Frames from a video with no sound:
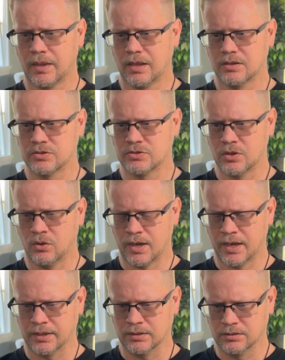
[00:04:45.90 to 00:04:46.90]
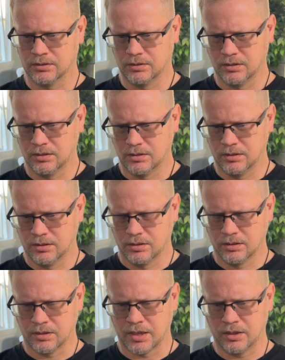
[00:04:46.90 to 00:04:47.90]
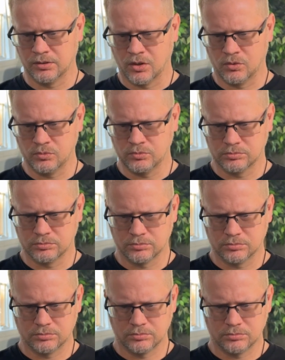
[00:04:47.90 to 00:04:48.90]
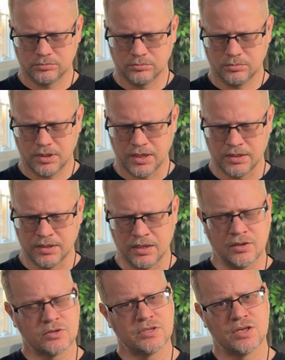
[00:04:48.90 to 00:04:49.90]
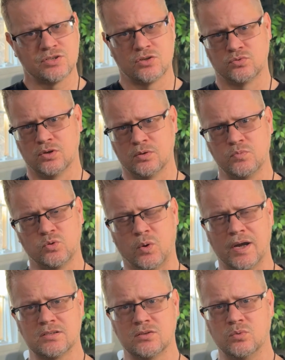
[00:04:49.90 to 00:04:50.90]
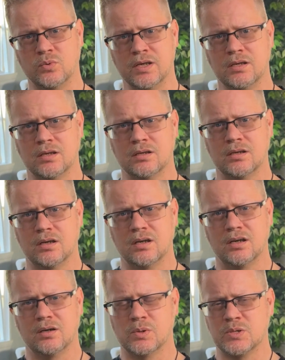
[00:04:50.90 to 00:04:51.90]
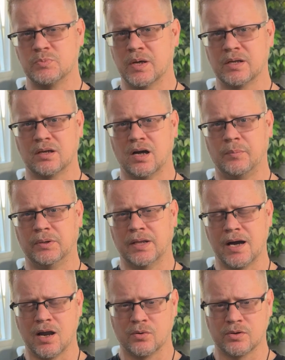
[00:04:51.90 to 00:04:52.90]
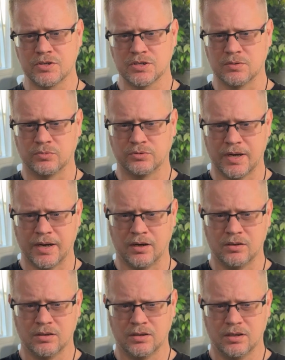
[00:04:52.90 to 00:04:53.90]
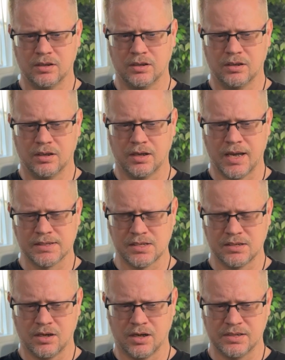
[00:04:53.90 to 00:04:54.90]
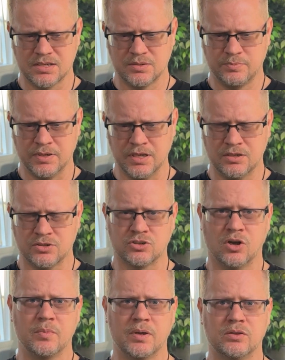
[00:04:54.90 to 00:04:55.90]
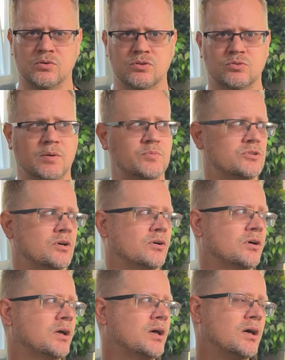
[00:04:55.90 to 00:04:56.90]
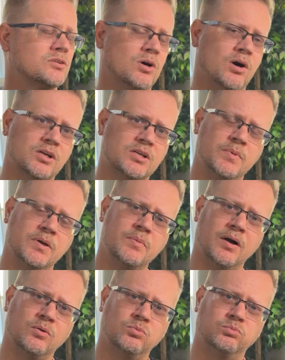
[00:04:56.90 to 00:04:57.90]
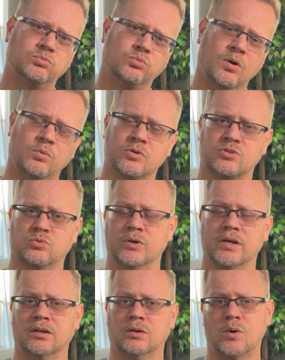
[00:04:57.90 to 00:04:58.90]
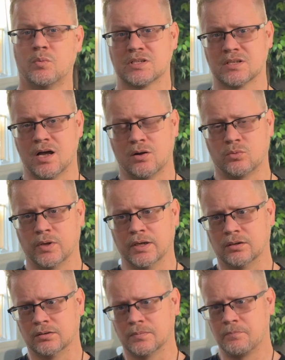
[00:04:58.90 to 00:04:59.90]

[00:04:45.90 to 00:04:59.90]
So I got alone in the intercessor's room twice a week, would spend a couple hours in prayer, asking God to speak, show me through scripture, talk to me about what was real and what was not real.